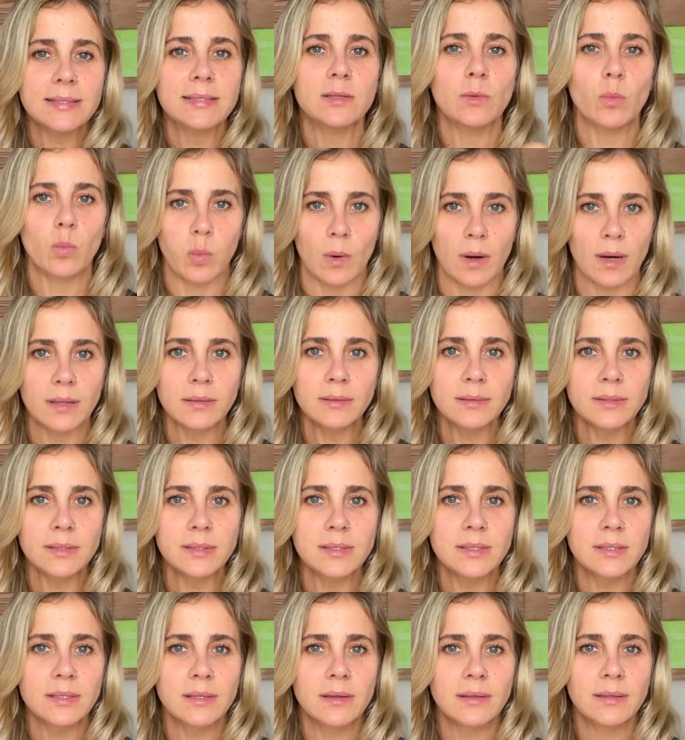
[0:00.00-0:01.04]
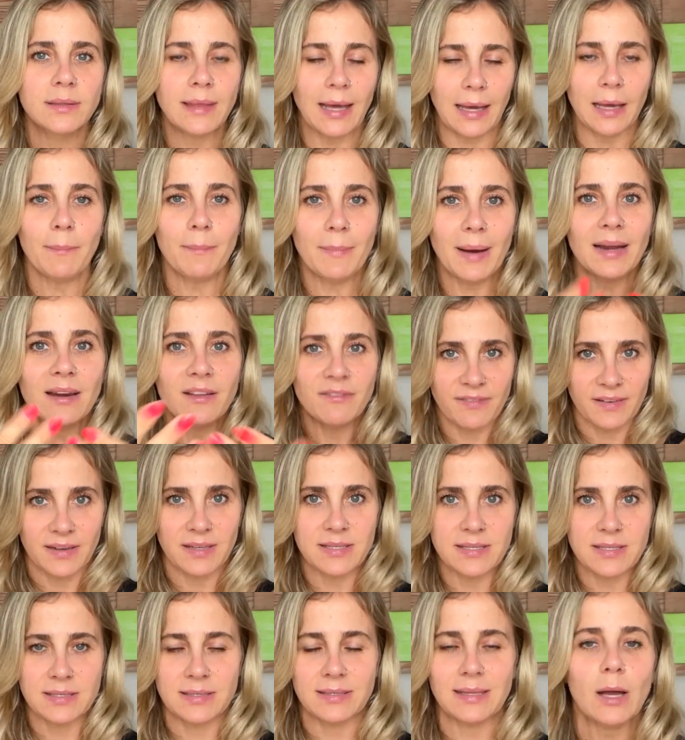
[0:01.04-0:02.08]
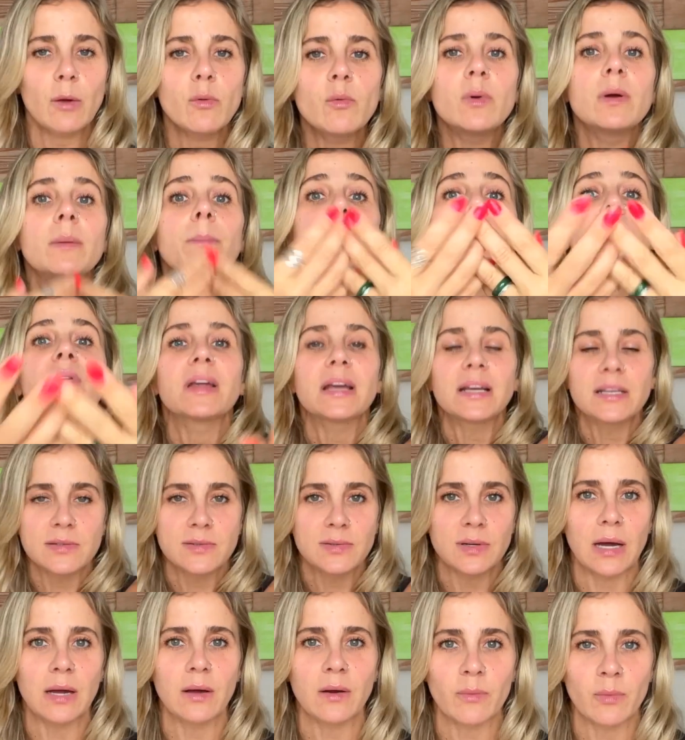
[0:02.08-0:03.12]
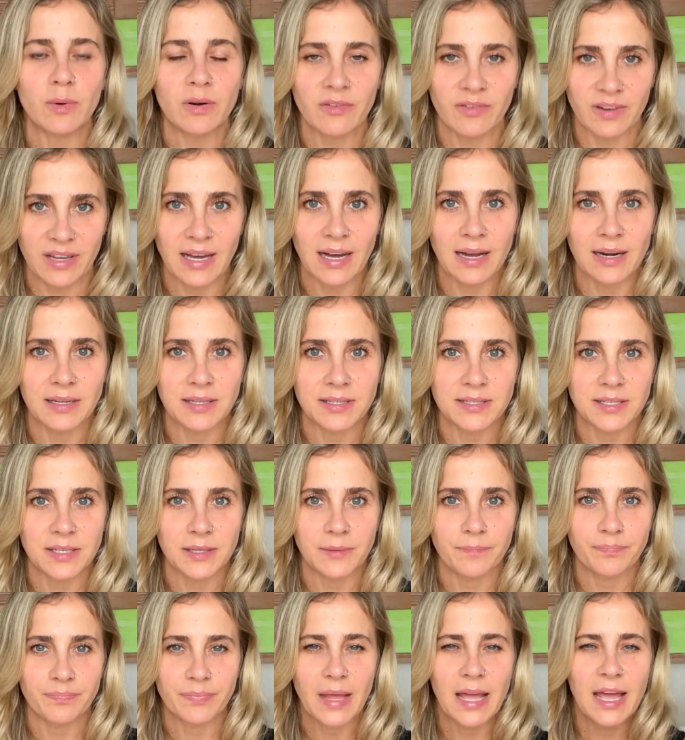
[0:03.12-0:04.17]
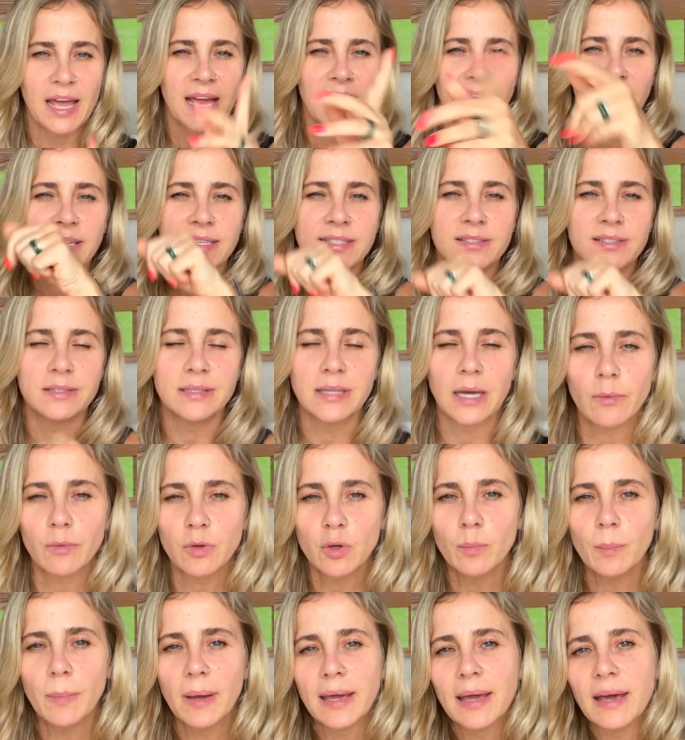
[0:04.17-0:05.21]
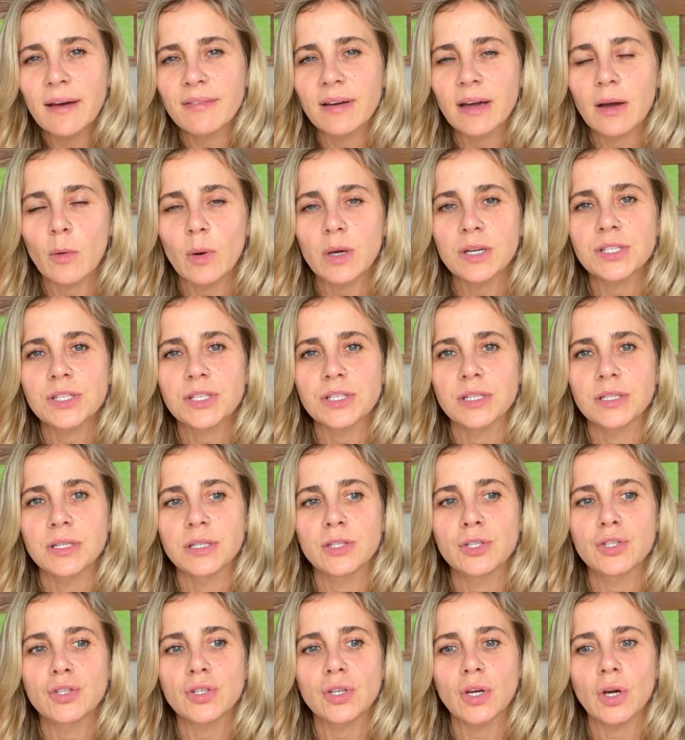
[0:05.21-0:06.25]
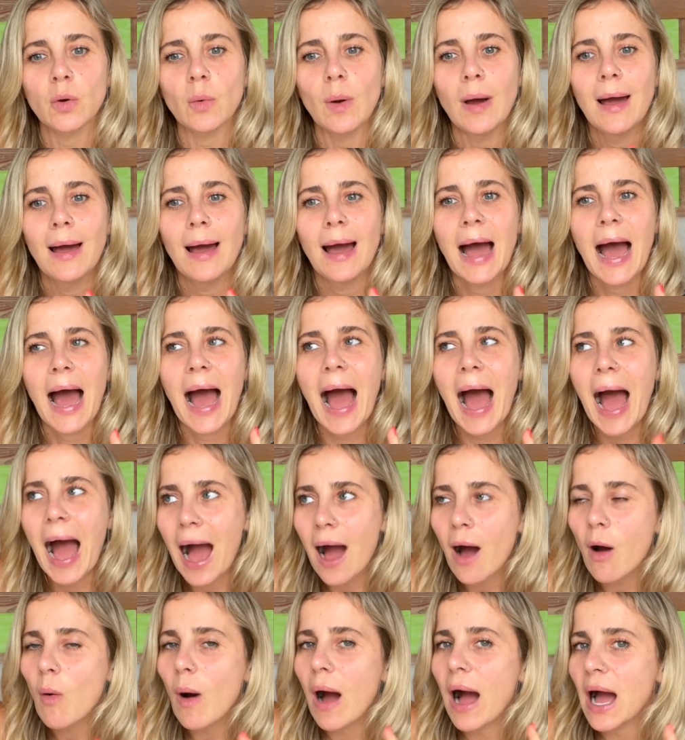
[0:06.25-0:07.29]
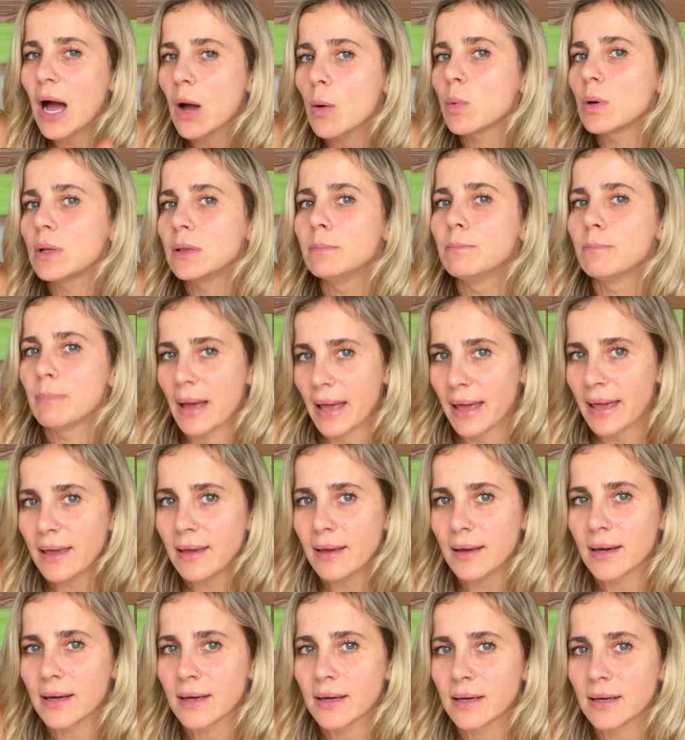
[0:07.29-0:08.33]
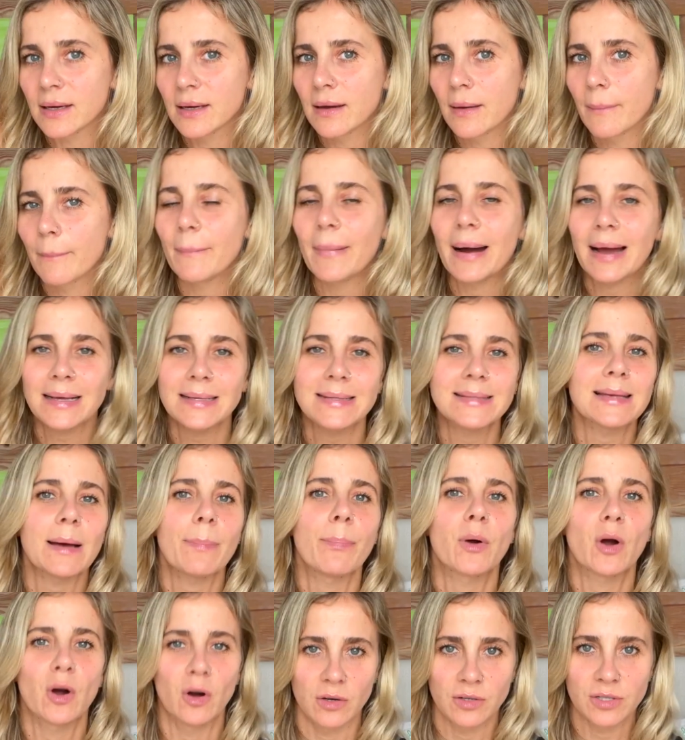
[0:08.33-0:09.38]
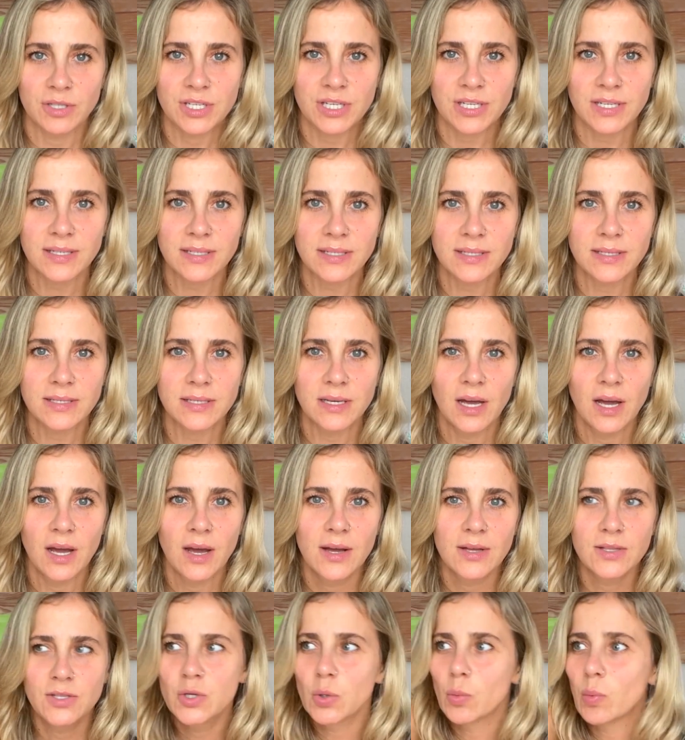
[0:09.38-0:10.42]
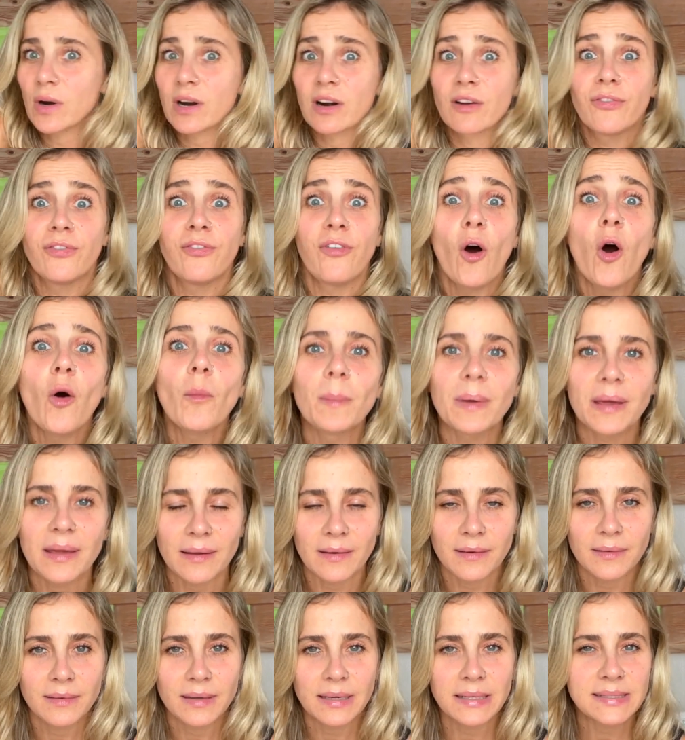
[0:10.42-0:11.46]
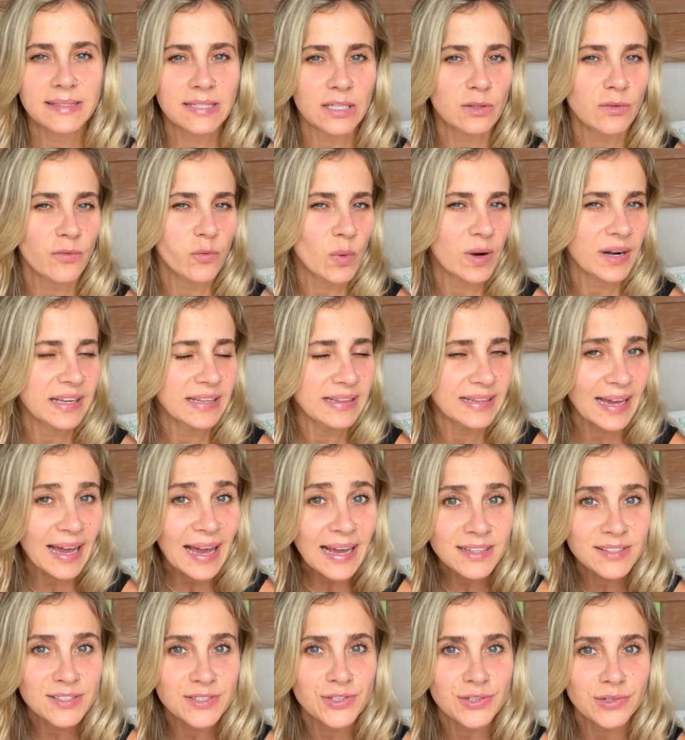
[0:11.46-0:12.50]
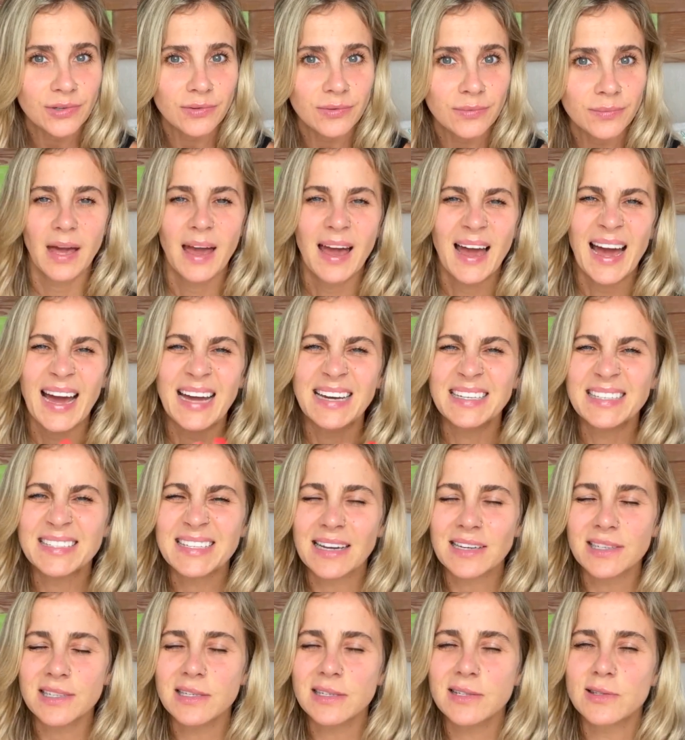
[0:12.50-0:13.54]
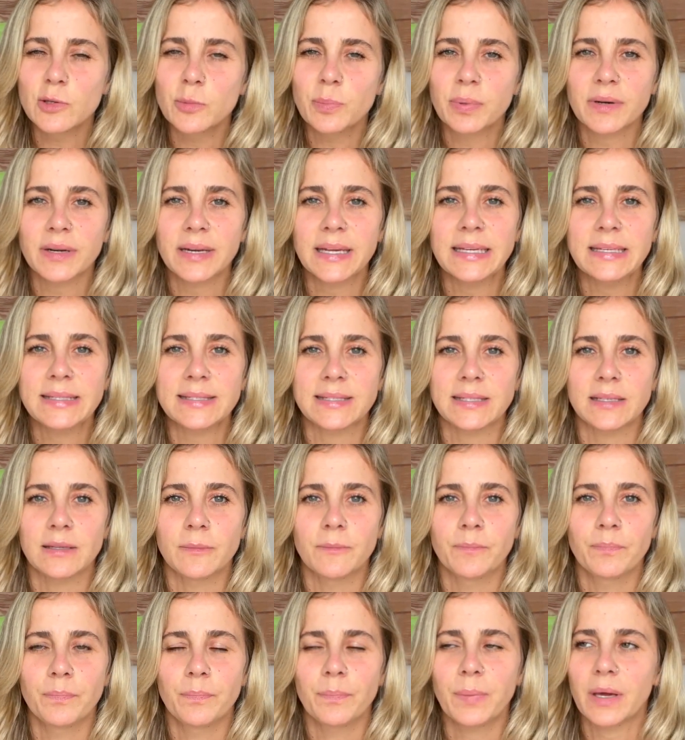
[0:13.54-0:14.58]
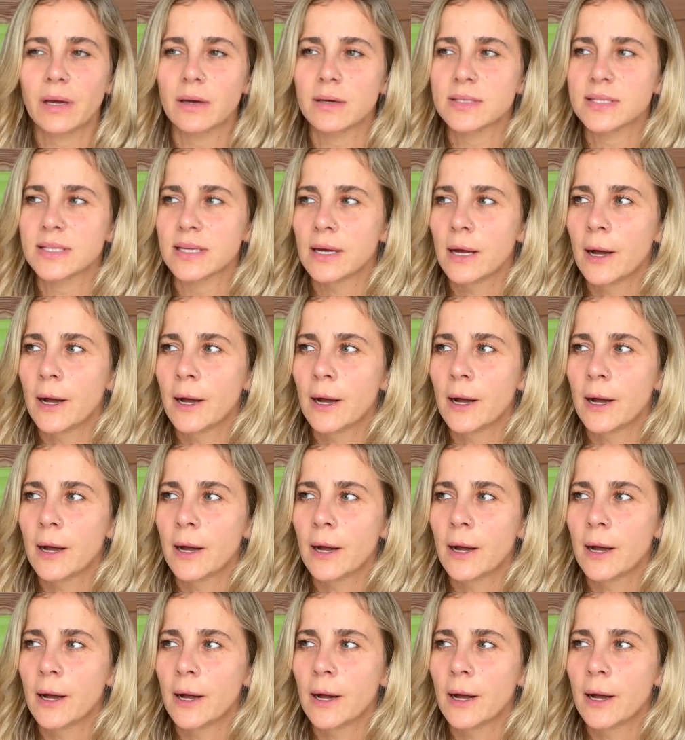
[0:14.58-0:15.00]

the one that it manifests, that we brings to our reality. So now you may have a question. So how I will make my subconscious to work for me instead of working against you. And it's actually super easy because